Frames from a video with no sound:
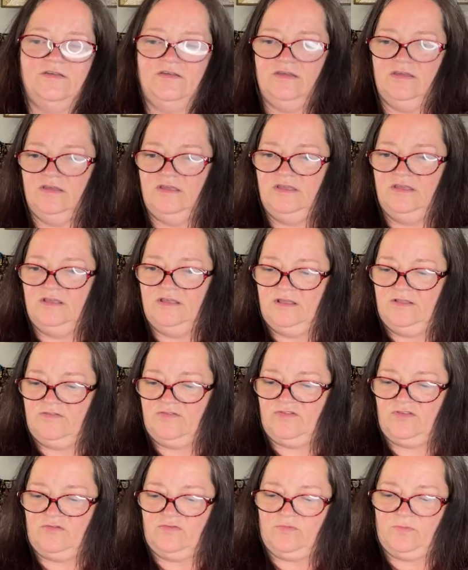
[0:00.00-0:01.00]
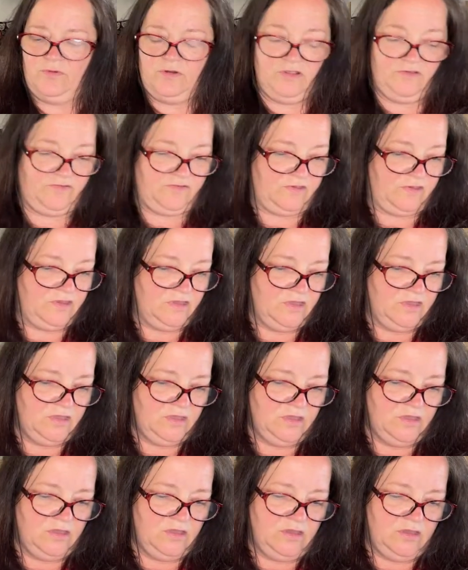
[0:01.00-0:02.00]
His stuff's pricey.
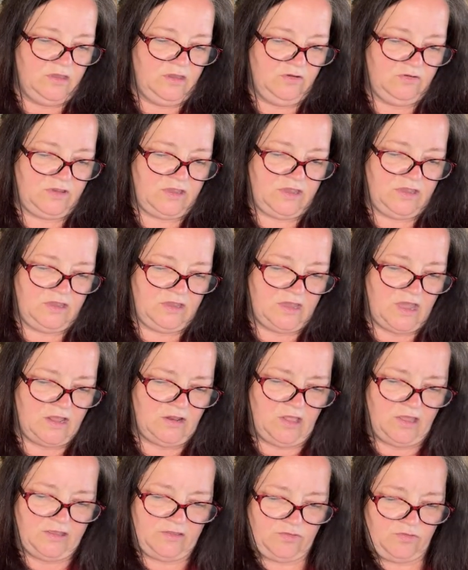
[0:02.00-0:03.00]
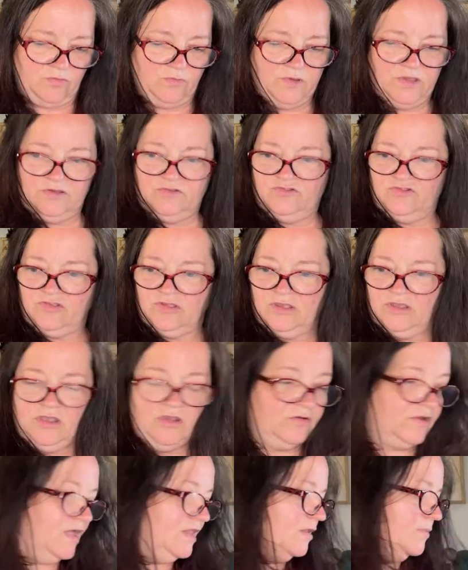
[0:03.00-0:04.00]
Okay, I like them actually.
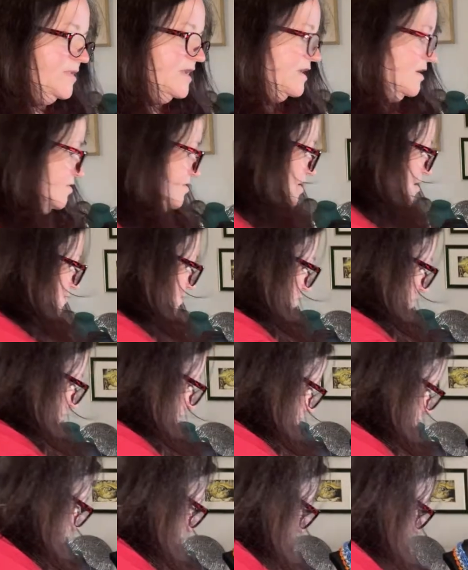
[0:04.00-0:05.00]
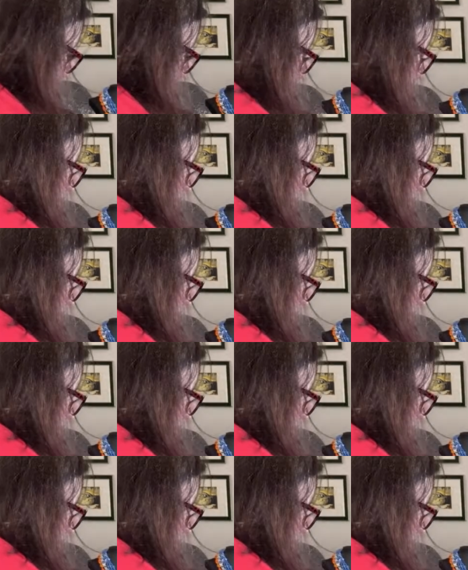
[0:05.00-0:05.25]
Okay, let me get that ring for you.